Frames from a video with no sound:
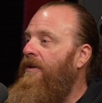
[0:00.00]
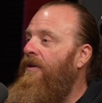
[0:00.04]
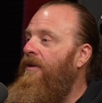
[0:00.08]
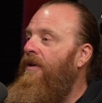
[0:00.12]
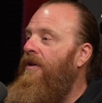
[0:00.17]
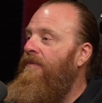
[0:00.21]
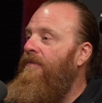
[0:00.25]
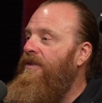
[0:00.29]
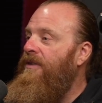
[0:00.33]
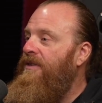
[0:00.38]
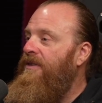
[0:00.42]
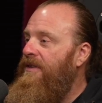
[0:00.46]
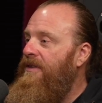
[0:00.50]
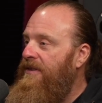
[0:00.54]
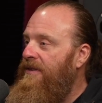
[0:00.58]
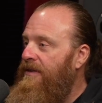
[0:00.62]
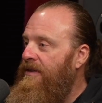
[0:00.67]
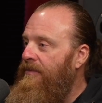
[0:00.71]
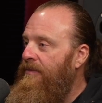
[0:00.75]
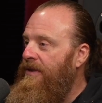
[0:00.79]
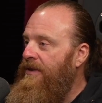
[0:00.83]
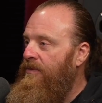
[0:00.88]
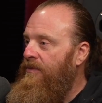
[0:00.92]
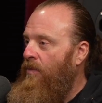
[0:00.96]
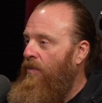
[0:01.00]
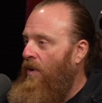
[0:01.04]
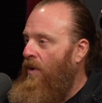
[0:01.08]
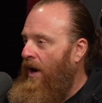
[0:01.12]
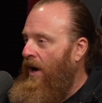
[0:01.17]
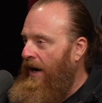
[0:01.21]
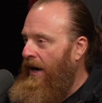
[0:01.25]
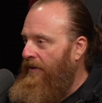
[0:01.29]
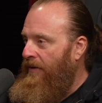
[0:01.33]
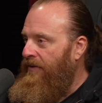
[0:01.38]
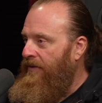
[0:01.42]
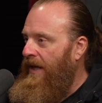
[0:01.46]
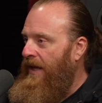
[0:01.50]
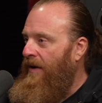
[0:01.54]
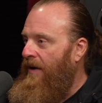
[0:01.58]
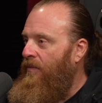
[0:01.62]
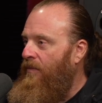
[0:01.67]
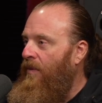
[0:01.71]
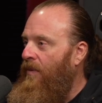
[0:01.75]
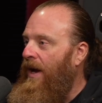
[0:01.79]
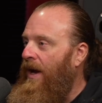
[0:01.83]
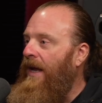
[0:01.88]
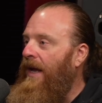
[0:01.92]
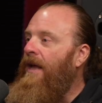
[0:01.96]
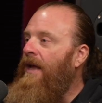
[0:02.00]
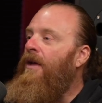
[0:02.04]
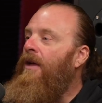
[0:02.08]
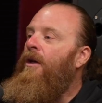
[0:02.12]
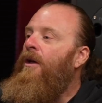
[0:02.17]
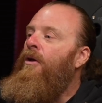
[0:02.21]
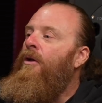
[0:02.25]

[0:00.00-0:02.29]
The nervous system is wired that way.